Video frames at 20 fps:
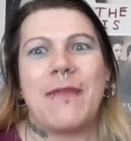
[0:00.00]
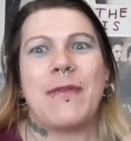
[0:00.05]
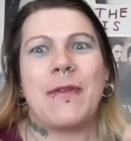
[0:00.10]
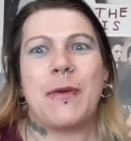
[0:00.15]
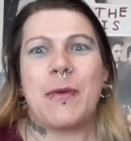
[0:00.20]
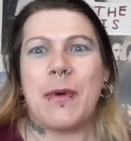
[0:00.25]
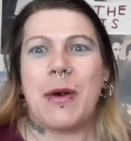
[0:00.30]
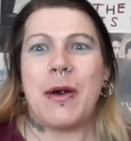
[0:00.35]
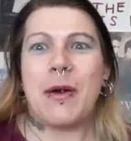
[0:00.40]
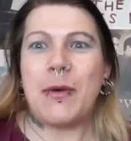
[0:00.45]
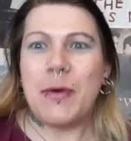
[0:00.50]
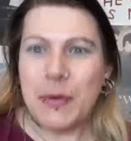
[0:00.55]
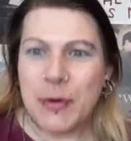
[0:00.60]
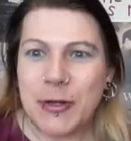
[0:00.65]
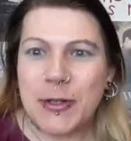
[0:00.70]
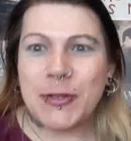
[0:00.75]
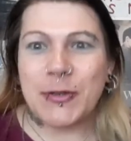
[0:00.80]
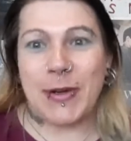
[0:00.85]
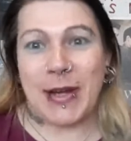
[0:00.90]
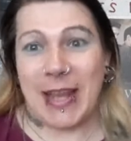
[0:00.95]
if you are
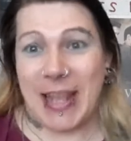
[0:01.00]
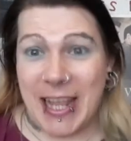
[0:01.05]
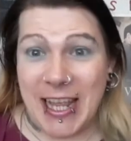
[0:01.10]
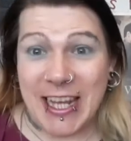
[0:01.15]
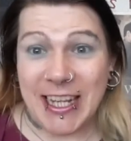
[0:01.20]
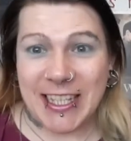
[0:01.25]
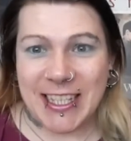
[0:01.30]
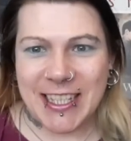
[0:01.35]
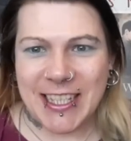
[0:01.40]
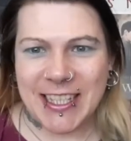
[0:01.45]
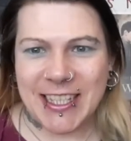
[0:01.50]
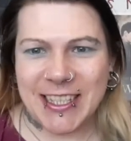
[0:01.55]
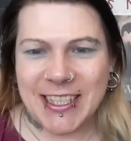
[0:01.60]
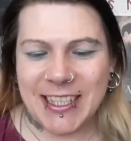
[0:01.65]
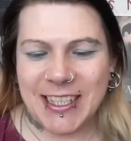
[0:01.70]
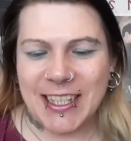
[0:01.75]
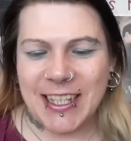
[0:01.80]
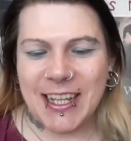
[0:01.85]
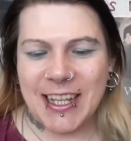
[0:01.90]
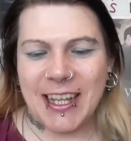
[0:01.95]
ordering it.
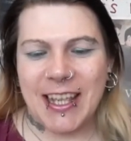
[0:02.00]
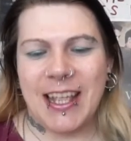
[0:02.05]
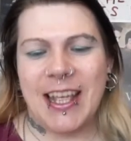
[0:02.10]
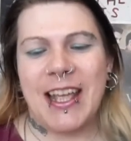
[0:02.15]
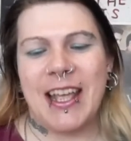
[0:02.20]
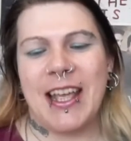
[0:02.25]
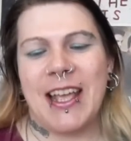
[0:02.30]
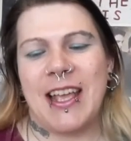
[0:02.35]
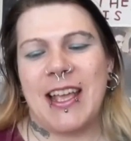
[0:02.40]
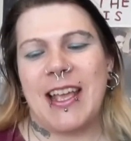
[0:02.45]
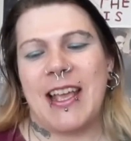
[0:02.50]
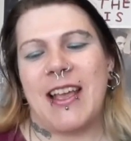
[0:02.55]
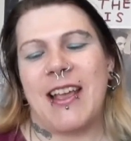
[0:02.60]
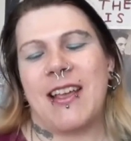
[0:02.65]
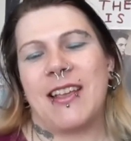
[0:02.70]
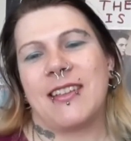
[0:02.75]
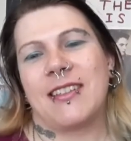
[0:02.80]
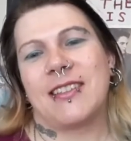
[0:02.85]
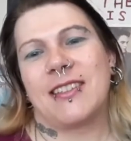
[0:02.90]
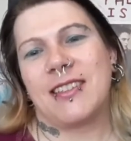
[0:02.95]

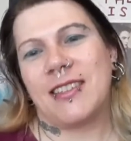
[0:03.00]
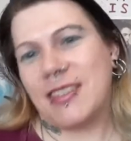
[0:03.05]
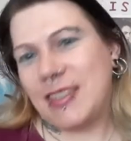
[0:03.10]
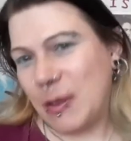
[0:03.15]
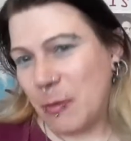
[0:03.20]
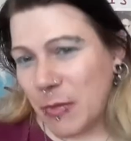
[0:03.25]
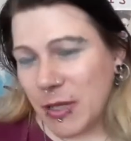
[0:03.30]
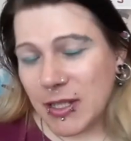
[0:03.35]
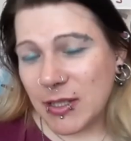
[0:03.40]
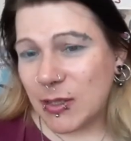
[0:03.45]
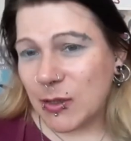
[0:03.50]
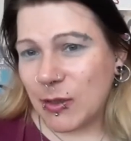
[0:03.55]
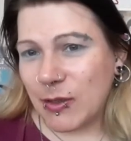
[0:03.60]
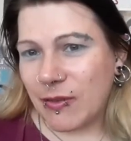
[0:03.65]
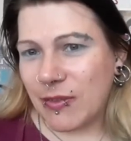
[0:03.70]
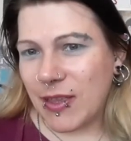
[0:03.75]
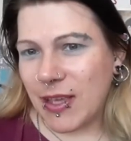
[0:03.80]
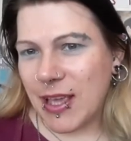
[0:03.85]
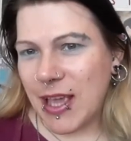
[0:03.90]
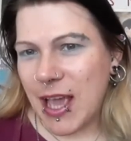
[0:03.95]
Similar
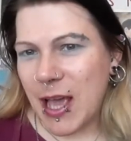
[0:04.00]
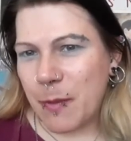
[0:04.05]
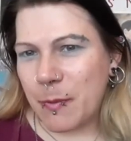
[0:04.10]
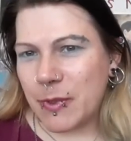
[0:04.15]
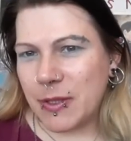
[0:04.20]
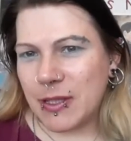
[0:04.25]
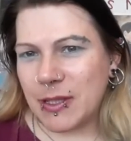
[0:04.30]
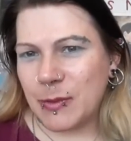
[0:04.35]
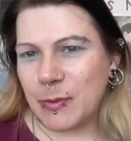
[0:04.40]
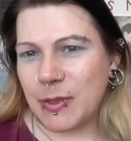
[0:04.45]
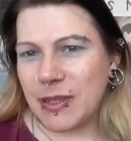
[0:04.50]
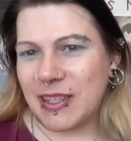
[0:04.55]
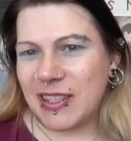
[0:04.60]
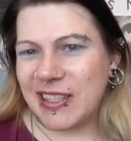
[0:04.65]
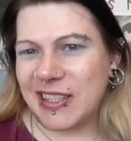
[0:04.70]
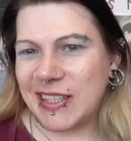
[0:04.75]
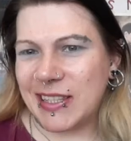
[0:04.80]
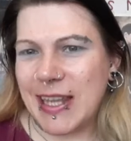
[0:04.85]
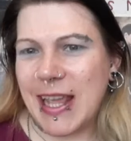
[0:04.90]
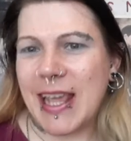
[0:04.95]
sort of thing happens with
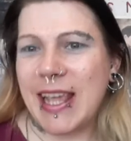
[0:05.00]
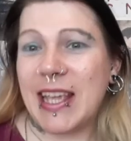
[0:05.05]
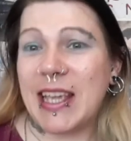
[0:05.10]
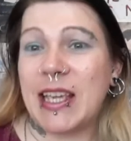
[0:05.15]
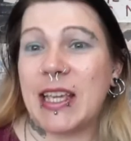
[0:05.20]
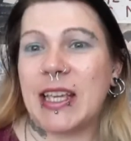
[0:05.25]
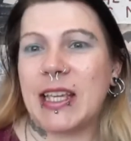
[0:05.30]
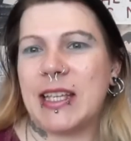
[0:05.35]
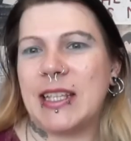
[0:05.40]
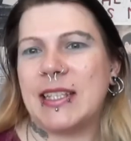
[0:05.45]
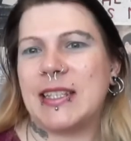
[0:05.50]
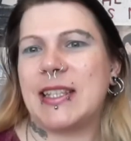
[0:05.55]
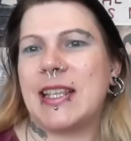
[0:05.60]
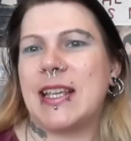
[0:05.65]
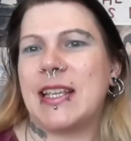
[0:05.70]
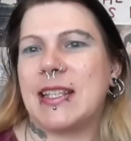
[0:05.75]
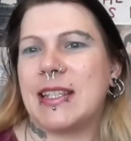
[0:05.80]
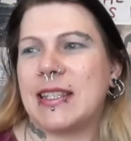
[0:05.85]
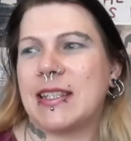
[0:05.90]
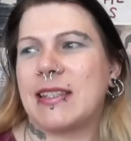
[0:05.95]
the steak, because
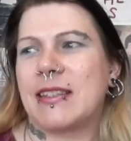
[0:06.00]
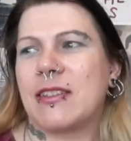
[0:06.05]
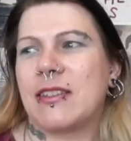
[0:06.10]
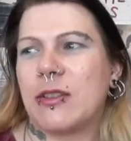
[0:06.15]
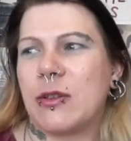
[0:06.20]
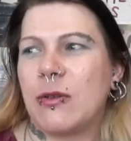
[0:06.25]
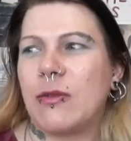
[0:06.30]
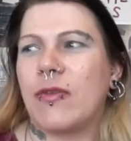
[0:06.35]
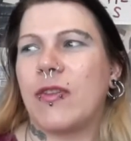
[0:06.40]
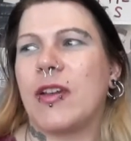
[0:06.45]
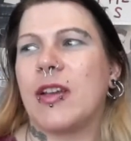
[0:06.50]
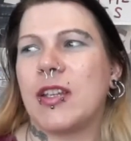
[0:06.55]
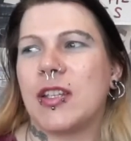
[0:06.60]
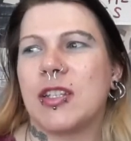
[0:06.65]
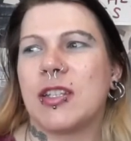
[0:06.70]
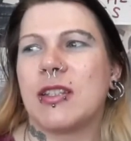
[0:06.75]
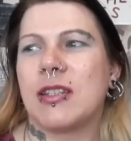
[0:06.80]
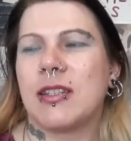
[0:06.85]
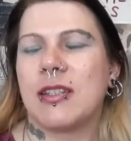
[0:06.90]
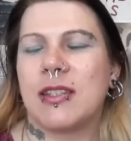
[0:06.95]
there's two
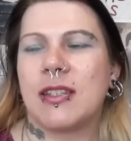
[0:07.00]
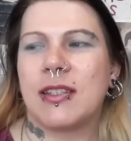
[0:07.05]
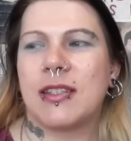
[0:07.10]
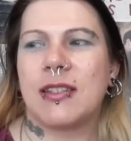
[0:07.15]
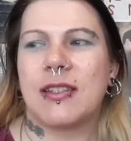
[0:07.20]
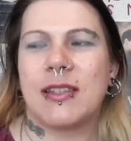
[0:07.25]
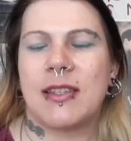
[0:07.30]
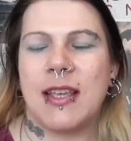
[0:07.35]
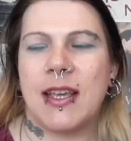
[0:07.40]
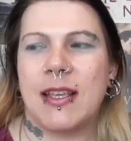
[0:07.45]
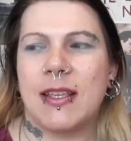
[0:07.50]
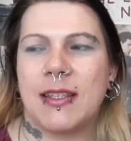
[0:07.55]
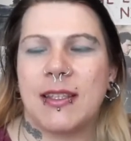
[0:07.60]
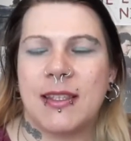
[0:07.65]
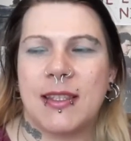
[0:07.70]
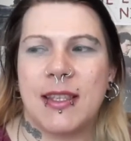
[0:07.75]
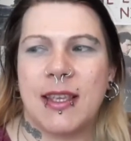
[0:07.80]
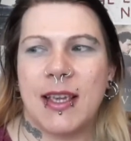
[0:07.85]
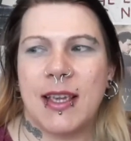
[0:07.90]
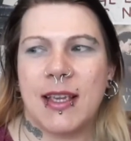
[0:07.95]
versions.
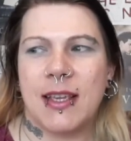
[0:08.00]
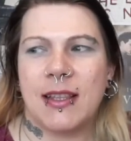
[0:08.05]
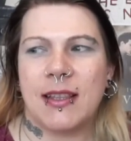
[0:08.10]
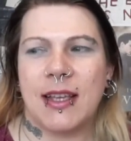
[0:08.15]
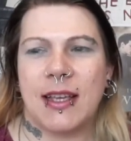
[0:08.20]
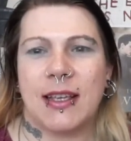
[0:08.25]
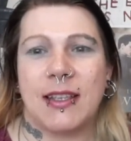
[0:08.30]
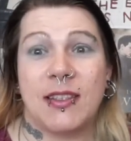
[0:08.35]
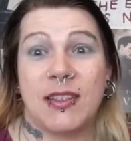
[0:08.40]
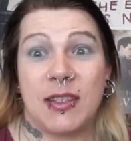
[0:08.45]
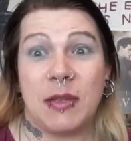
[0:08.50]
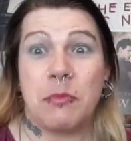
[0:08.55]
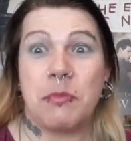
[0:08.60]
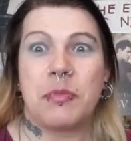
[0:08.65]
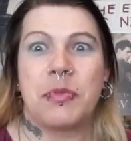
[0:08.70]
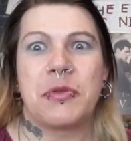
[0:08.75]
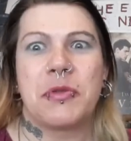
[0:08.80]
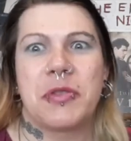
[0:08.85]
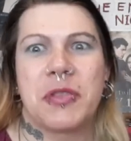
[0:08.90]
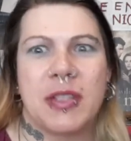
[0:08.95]
There's the
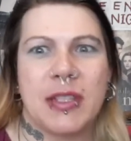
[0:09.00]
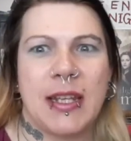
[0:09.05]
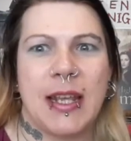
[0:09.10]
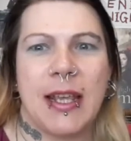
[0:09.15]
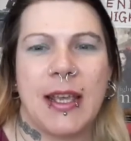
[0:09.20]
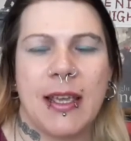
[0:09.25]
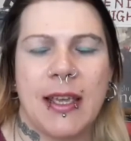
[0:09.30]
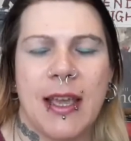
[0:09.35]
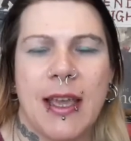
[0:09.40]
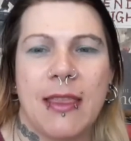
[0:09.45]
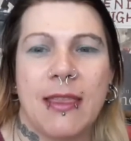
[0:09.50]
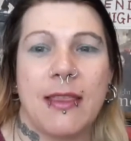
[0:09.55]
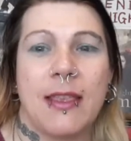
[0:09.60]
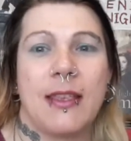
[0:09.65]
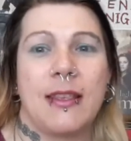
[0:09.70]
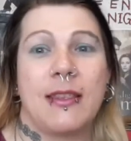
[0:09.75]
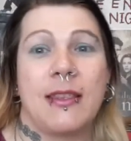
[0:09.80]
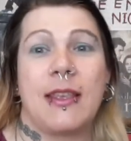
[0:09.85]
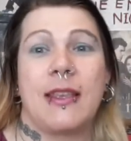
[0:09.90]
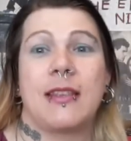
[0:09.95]
simple steak and
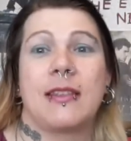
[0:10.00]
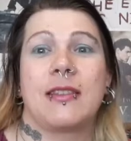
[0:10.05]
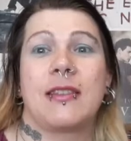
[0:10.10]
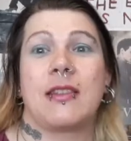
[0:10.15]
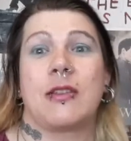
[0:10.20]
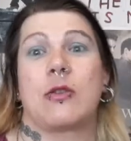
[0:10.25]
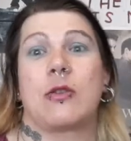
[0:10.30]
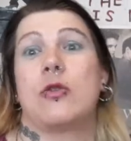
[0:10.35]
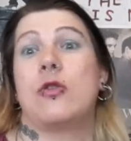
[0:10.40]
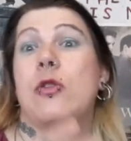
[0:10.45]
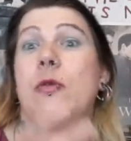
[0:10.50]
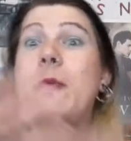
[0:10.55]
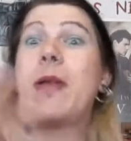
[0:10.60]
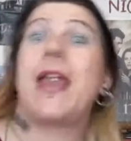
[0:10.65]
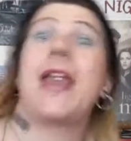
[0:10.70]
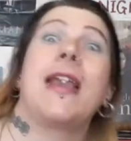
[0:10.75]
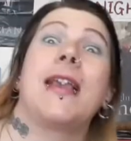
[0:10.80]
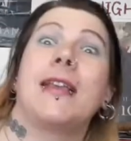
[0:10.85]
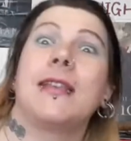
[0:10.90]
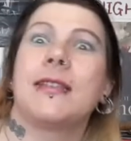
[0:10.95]
then there's the
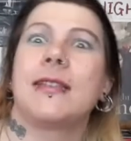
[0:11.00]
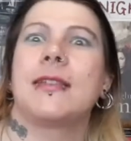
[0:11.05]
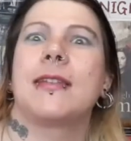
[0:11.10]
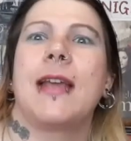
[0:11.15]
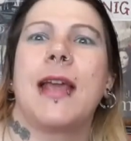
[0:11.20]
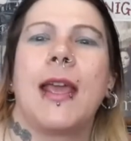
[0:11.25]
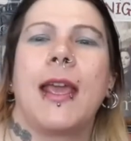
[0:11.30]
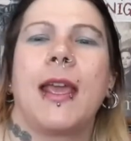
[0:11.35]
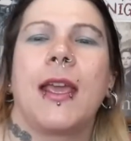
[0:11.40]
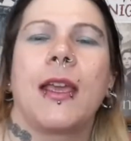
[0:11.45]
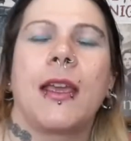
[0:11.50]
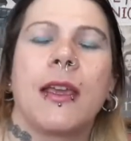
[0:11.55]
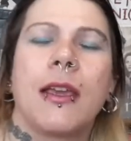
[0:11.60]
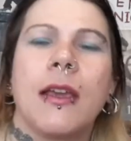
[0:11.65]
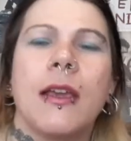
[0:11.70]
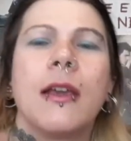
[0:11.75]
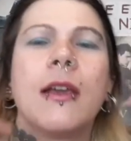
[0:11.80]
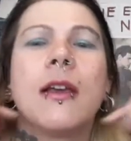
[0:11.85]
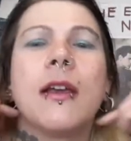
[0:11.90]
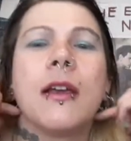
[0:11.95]
gourmet
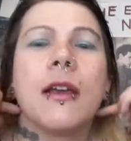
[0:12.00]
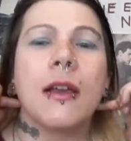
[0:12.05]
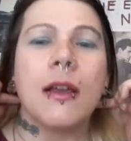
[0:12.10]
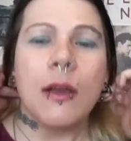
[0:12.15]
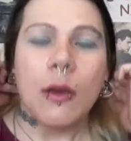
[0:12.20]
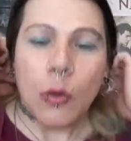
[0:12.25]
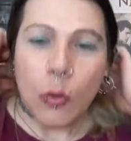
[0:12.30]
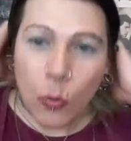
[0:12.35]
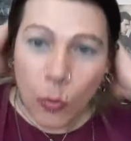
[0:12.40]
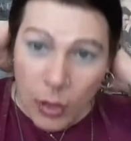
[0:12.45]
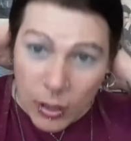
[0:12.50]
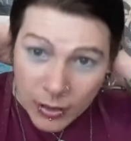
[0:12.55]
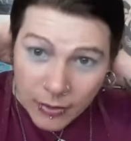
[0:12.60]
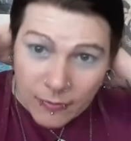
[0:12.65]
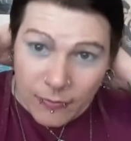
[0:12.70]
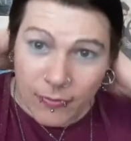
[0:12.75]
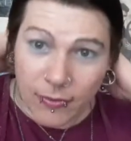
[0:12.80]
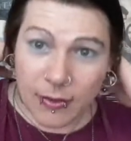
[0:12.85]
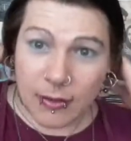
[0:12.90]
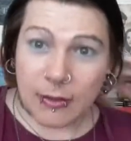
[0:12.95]
steak. One
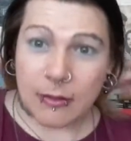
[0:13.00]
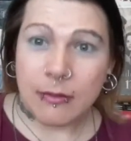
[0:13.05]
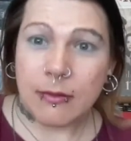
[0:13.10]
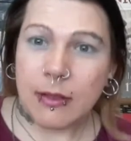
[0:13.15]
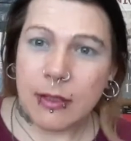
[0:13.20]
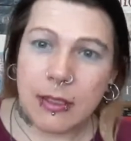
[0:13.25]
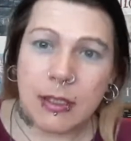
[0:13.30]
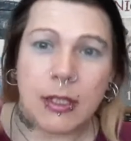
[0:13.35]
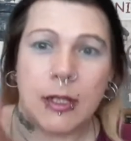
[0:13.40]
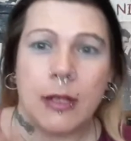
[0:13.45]
of the,